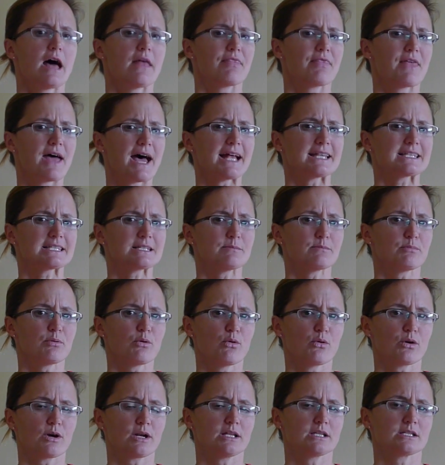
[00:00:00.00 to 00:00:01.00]
That's
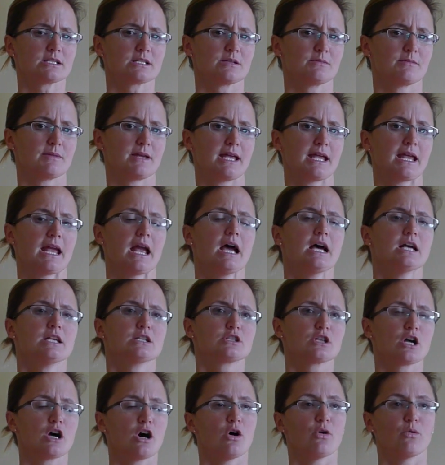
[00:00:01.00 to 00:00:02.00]
important to me.
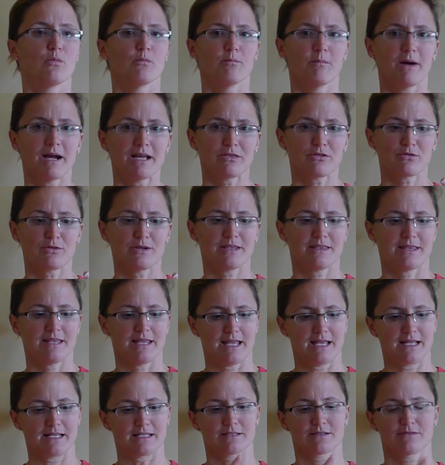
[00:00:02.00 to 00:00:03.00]
So, my 3
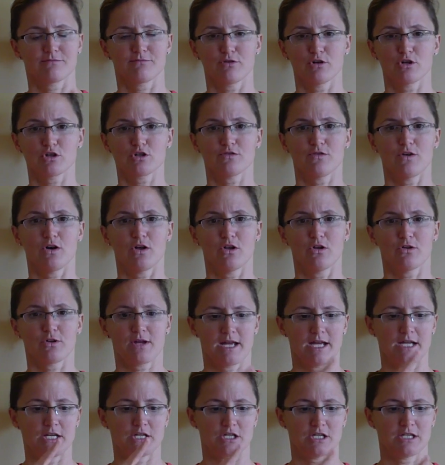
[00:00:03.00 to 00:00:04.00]
things. First of all,
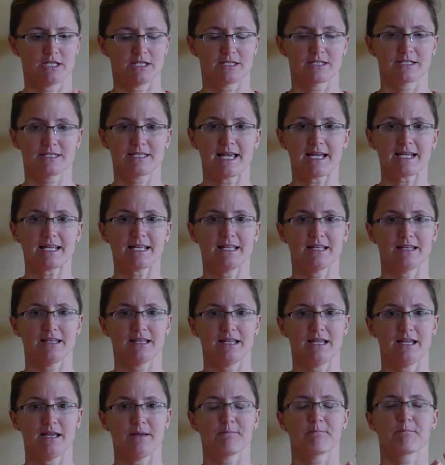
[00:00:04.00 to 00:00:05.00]
location.
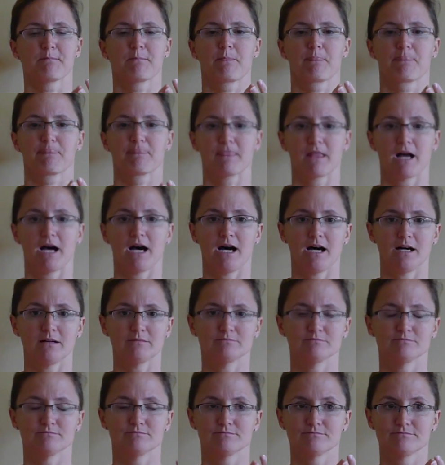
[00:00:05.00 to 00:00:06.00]
Secondly,
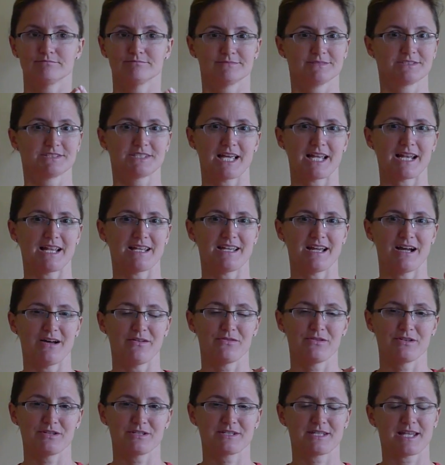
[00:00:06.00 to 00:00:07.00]

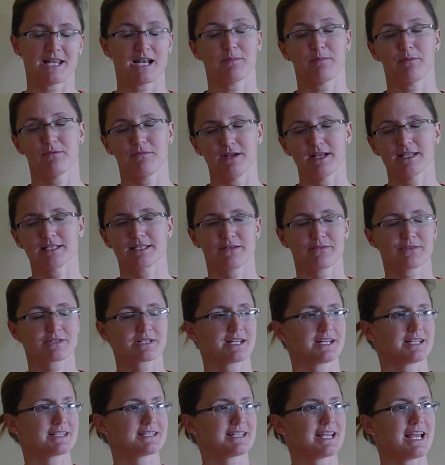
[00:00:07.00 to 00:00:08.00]
set up events, I was
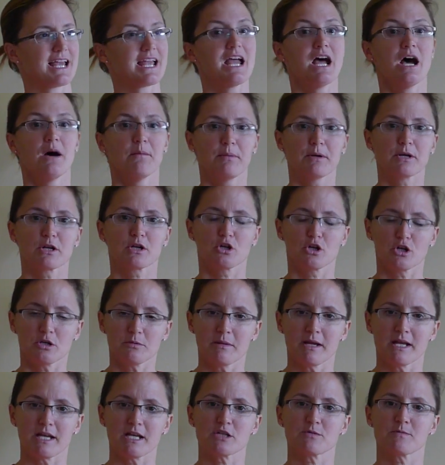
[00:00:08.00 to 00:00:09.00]
going to say, but a good
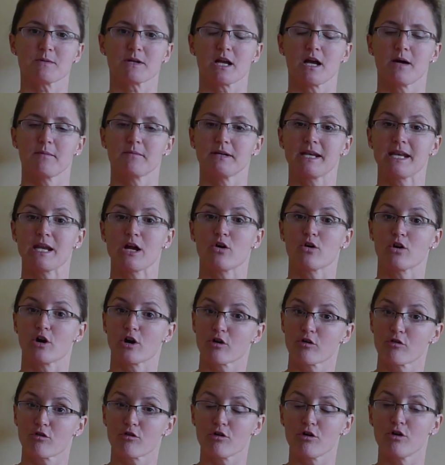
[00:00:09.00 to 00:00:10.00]
management company or
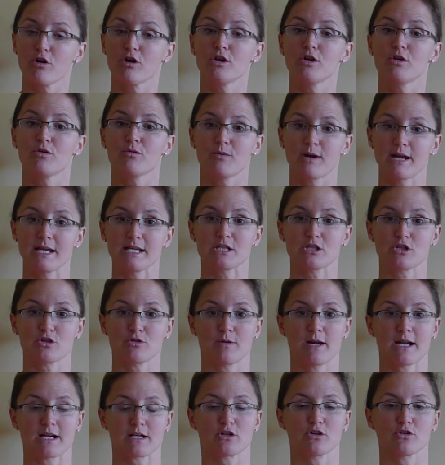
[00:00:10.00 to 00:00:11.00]
a good race
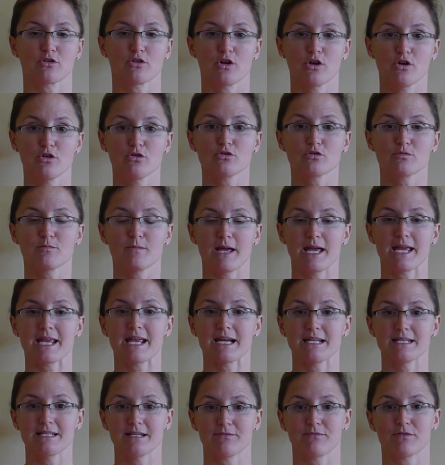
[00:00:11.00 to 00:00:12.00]
director, those make
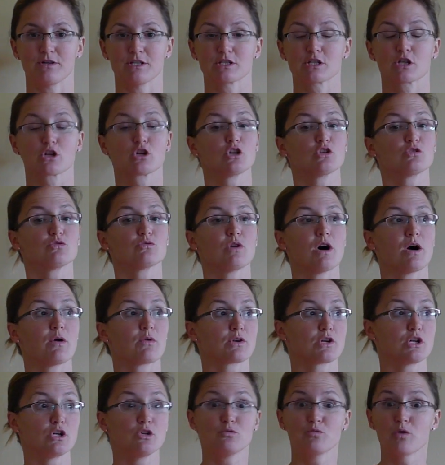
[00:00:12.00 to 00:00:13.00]
a difference. A
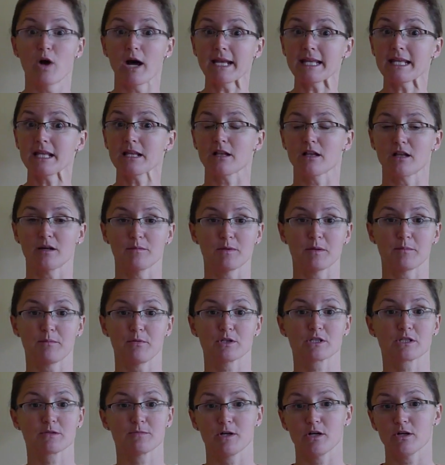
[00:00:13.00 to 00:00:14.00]
good running club that
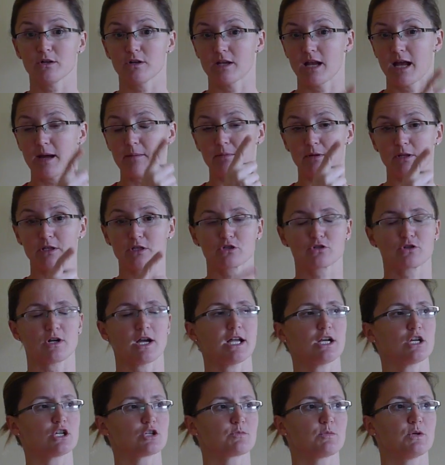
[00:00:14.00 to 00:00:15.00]
puts them on. Annapolis
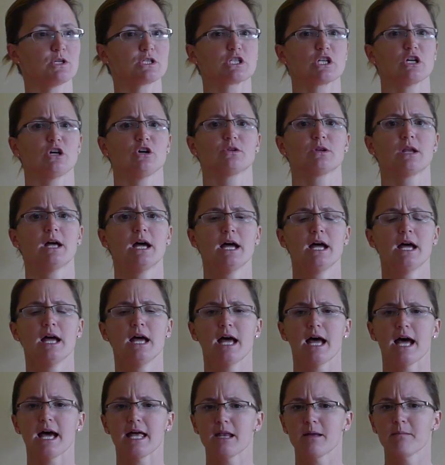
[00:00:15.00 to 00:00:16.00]
Striders puts on
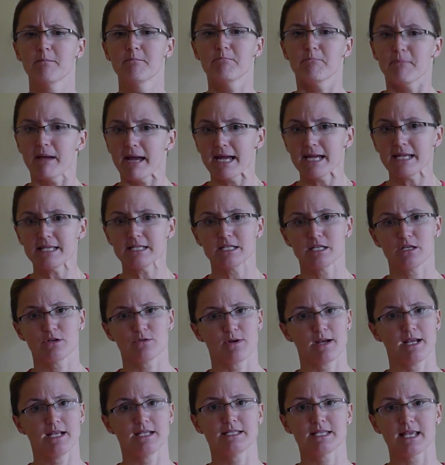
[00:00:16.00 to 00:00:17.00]
an amazing
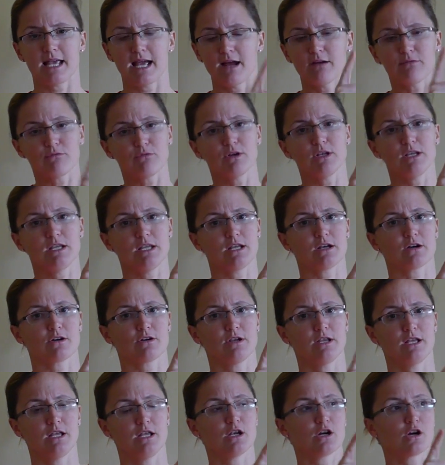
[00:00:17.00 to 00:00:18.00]
race every year
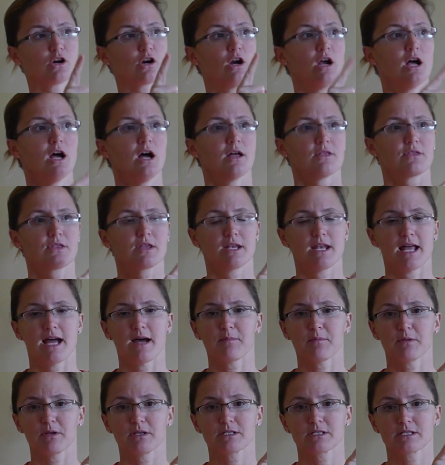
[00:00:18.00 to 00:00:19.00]
here. The
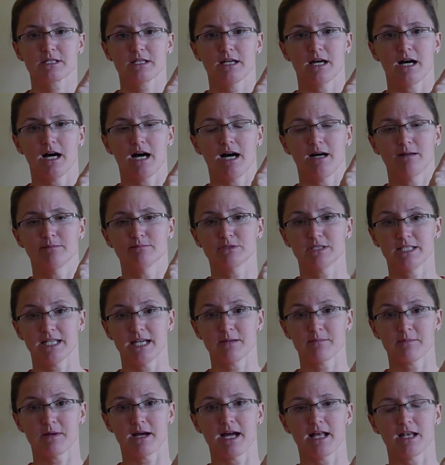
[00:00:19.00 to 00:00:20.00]
Annapolis
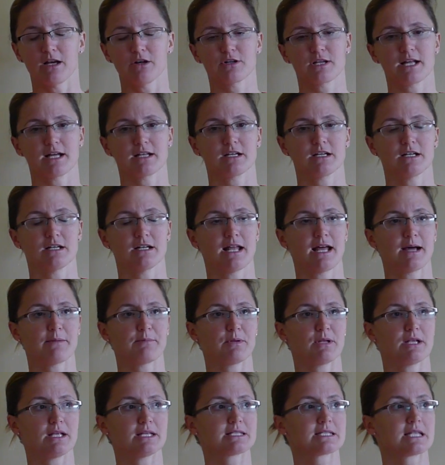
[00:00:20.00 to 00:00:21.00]
10 miler down in
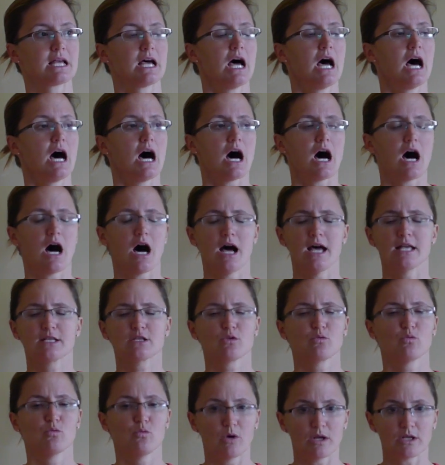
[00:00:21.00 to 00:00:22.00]
Annapolis is
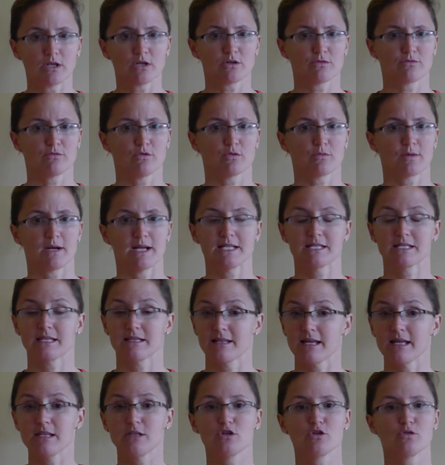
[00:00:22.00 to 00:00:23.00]
a wonderful race, and
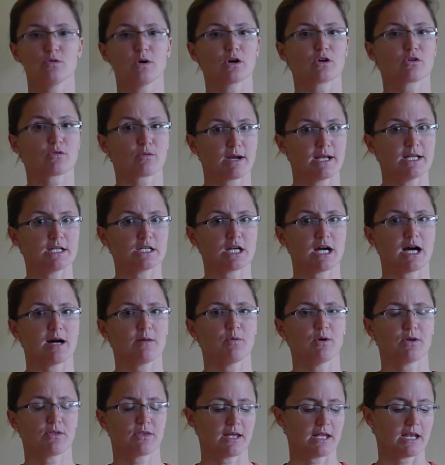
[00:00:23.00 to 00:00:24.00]
they do a great job
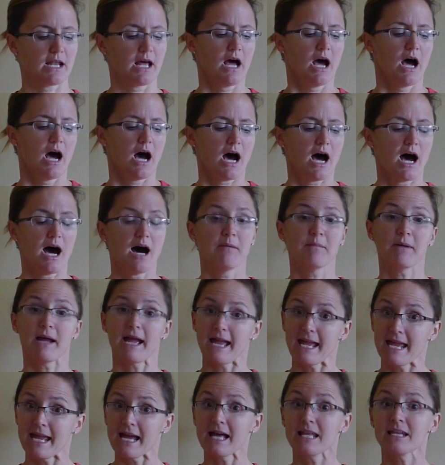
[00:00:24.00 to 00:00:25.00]
with it.
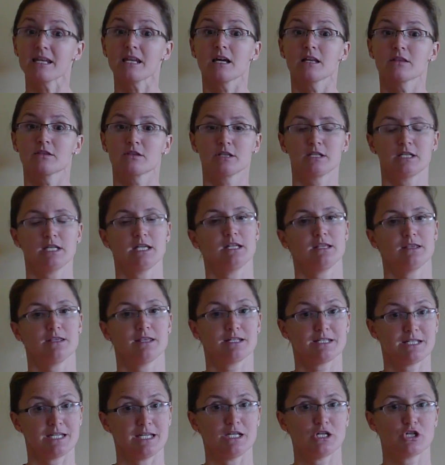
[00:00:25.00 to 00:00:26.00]
And the
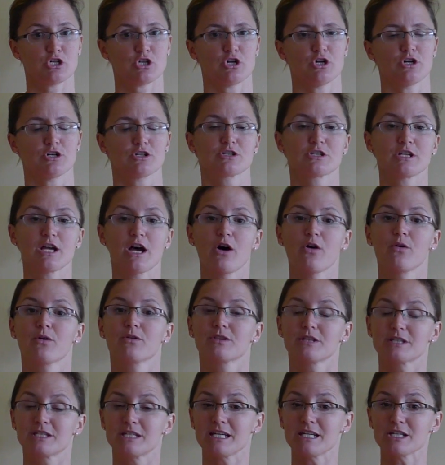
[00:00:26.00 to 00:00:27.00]
t-shirt. So
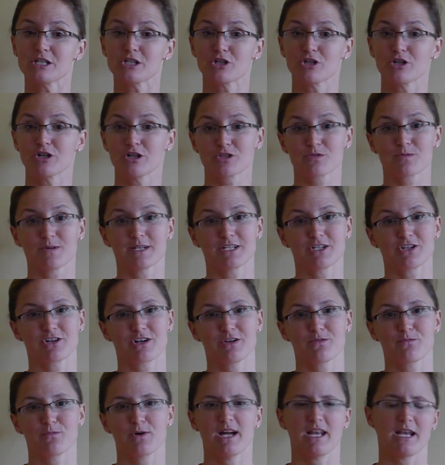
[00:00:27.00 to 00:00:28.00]
the t-shirt is what you
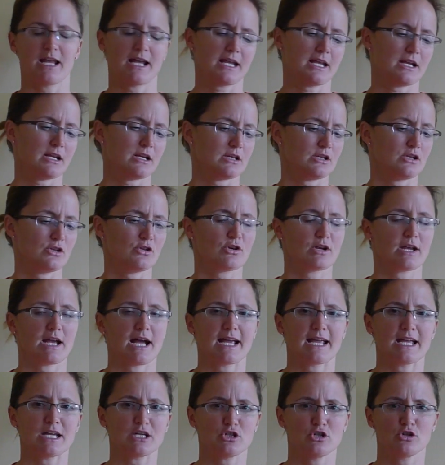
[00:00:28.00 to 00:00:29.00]
can win. I
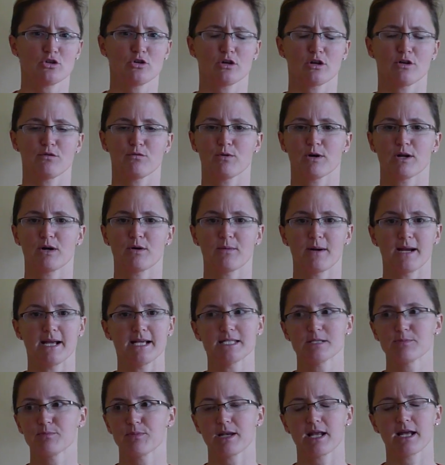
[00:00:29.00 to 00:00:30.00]
guess you could have won a
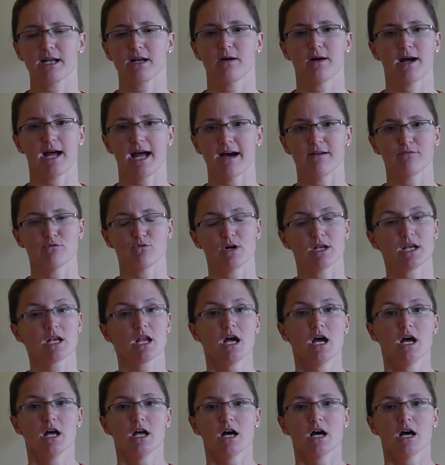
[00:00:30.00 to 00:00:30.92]
race, but I don't have one.